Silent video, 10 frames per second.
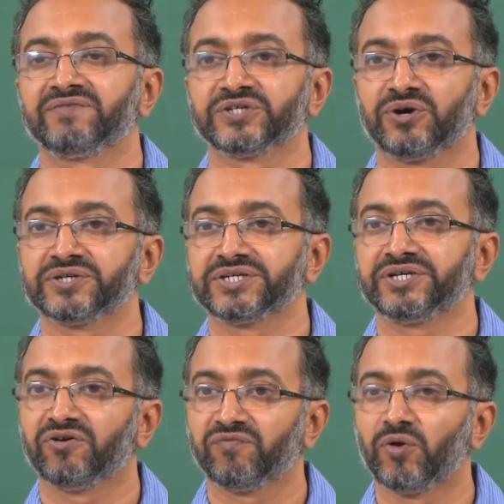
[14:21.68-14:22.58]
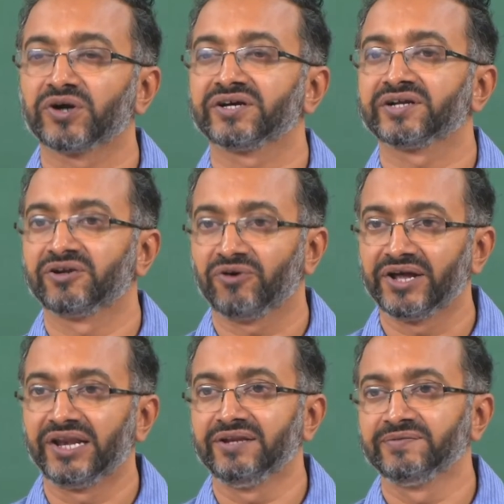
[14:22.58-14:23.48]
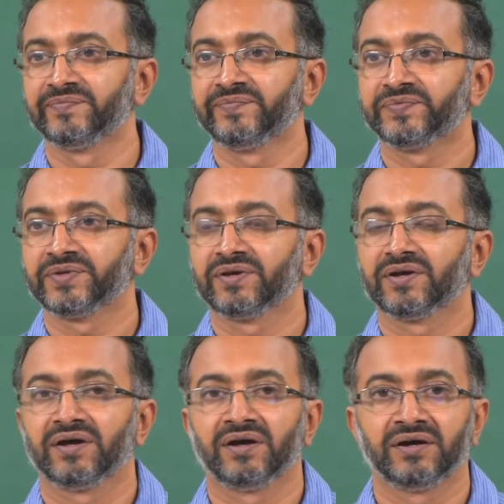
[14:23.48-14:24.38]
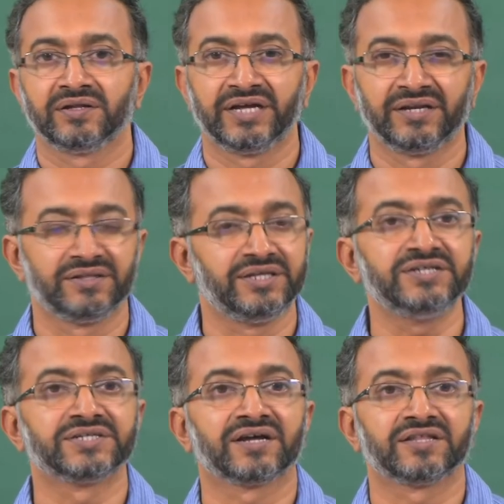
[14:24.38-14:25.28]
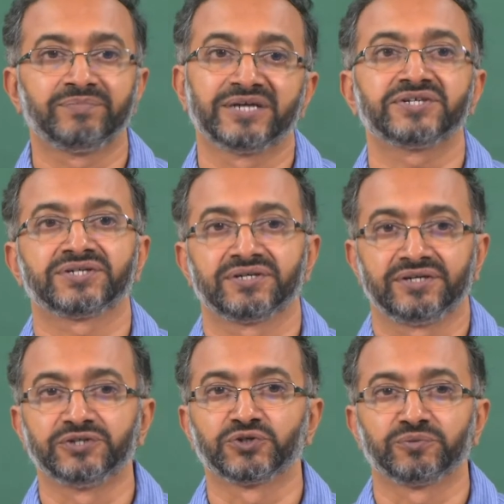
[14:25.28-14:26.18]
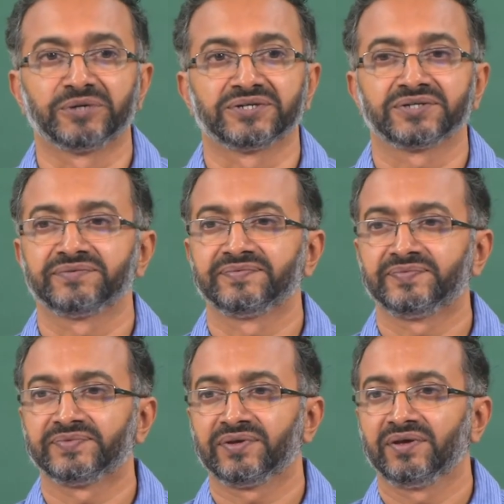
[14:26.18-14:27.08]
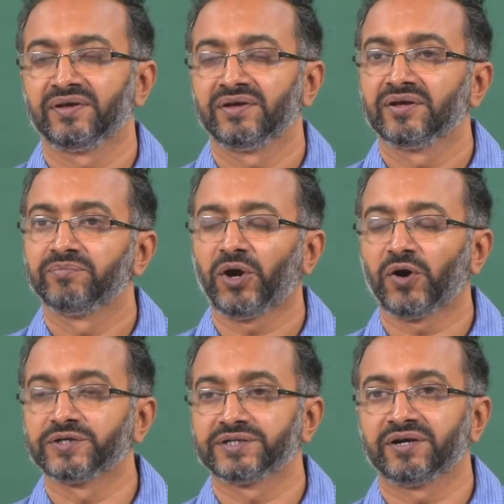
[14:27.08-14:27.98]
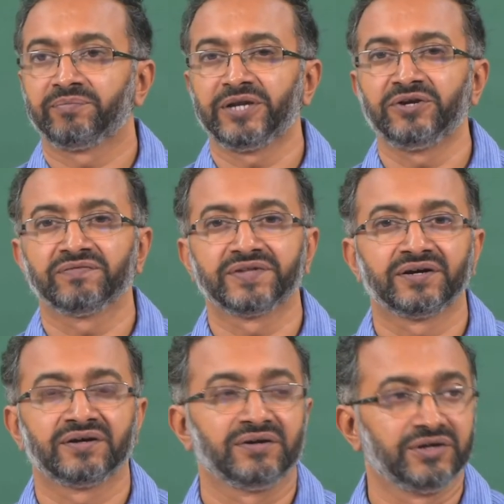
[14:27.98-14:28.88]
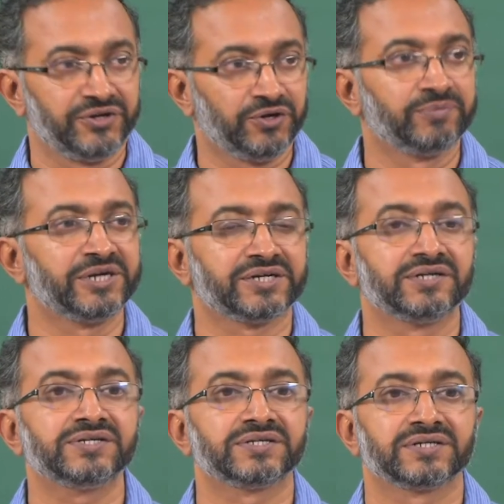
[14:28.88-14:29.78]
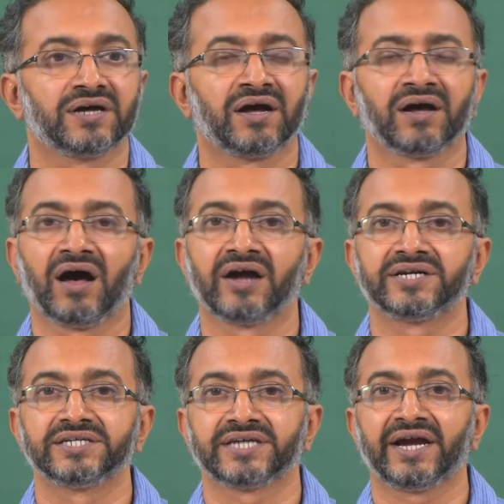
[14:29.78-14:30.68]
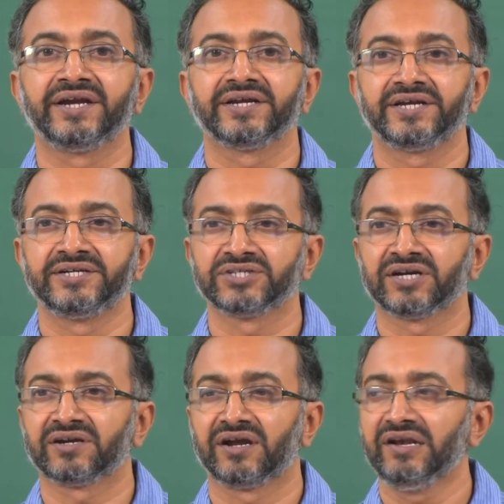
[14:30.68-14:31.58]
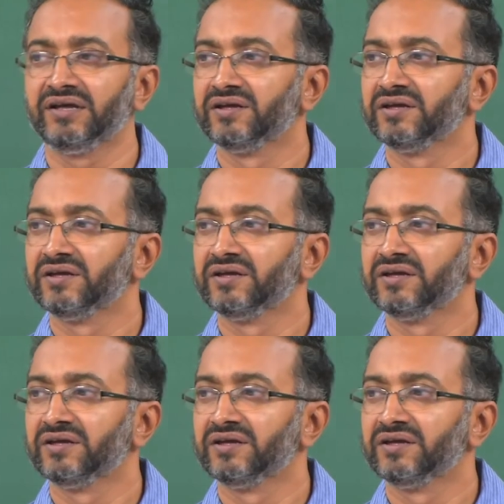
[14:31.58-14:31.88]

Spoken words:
viscosity of water and oil, then these are the best instruments, because many of the rheometers are designed in general